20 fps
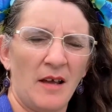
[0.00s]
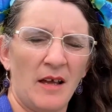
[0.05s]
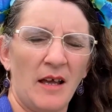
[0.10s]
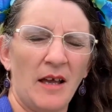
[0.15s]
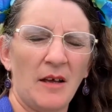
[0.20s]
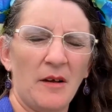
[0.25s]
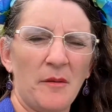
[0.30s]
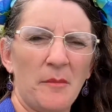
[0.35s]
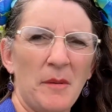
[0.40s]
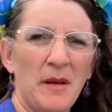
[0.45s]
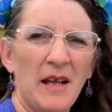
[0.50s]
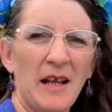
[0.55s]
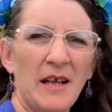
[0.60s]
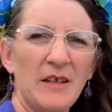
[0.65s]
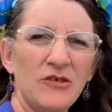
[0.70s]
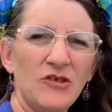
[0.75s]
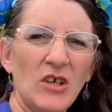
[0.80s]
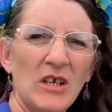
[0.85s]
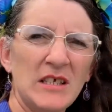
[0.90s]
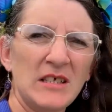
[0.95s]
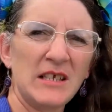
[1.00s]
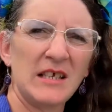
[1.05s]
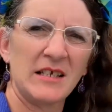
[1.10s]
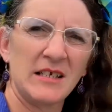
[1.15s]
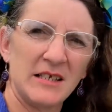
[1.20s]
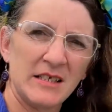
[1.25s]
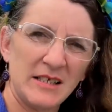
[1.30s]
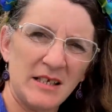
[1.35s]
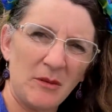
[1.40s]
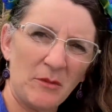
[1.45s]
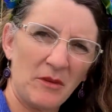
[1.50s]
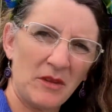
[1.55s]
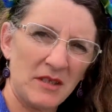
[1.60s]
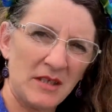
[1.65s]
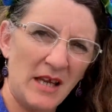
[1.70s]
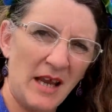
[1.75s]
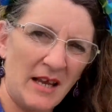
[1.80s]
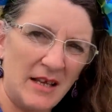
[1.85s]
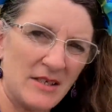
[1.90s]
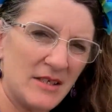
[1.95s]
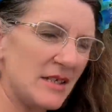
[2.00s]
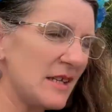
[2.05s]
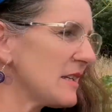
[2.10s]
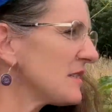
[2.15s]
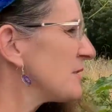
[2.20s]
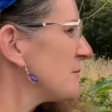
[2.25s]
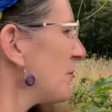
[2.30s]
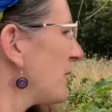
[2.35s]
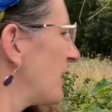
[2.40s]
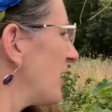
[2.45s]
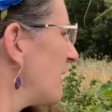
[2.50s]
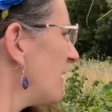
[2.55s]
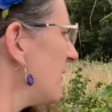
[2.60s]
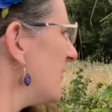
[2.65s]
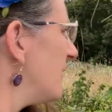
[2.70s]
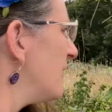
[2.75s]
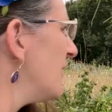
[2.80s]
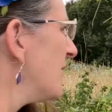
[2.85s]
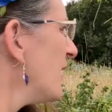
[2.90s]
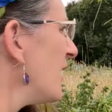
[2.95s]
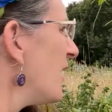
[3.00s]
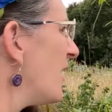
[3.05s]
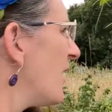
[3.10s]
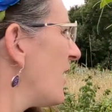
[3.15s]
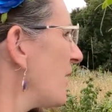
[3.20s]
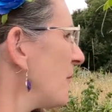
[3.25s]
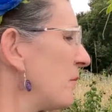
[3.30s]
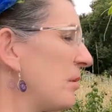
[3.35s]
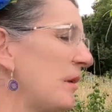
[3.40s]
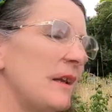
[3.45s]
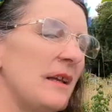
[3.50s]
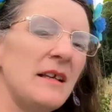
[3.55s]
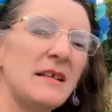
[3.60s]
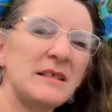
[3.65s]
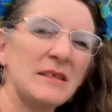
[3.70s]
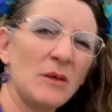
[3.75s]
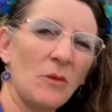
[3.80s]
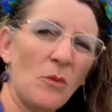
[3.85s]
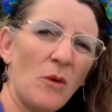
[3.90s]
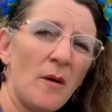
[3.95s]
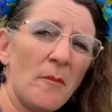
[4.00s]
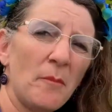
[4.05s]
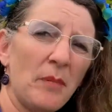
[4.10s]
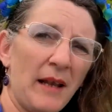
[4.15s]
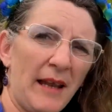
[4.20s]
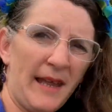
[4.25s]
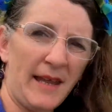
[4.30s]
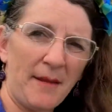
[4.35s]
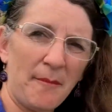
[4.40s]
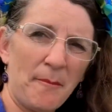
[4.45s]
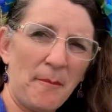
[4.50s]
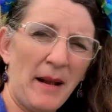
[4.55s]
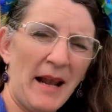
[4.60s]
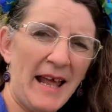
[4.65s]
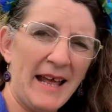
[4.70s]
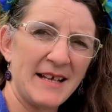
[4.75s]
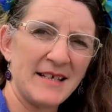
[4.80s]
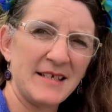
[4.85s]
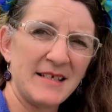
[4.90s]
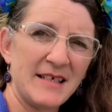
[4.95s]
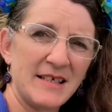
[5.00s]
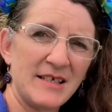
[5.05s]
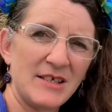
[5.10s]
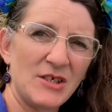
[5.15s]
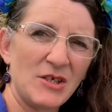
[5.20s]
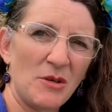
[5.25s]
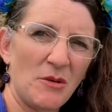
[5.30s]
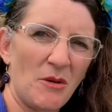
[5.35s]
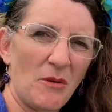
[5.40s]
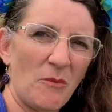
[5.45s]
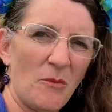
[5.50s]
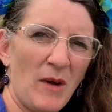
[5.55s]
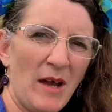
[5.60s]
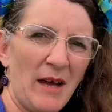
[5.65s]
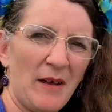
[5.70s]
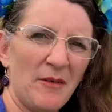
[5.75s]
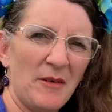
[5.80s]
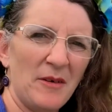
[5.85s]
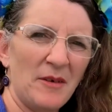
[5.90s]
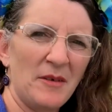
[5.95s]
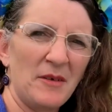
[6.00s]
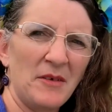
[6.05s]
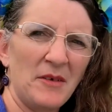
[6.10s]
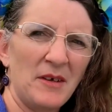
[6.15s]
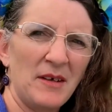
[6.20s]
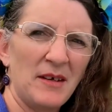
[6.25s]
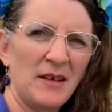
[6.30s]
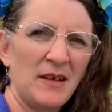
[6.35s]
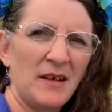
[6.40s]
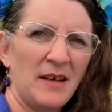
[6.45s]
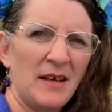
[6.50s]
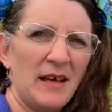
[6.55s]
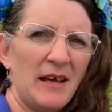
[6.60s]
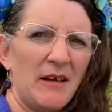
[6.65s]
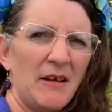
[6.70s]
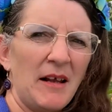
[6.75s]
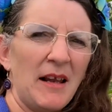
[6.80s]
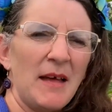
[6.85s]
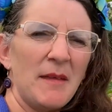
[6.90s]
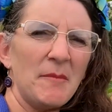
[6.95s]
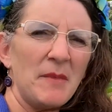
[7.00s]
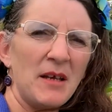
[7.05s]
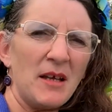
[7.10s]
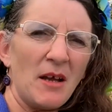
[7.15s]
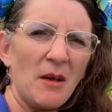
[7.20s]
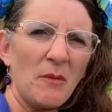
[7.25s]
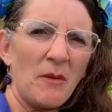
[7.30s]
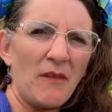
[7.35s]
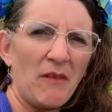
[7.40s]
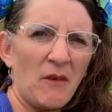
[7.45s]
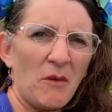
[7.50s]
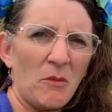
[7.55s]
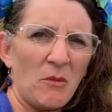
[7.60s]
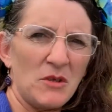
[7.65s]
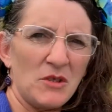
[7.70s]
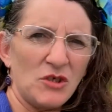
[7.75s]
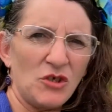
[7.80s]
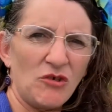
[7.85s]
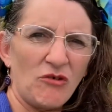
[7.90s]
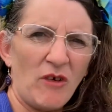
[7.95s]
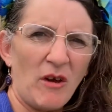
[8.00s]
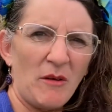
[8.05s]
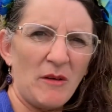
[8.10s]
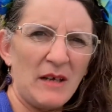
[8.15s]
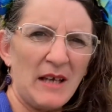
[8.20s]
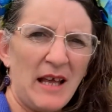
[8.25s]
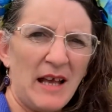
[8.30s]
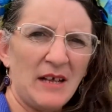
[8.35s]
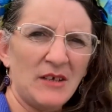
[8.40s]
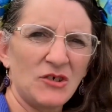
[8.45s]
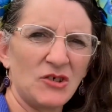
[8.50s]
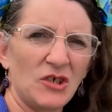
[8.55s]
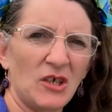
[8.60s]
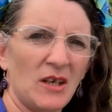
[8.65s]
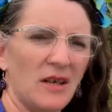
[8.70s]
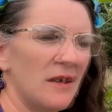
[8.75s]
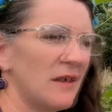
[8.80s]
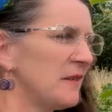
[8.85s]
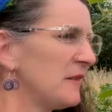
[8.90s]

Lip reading: it'll be interesting to see what the taste is, but I'm pleased that 1 plant is doing well. It'll let me know whether I want to grow it next year.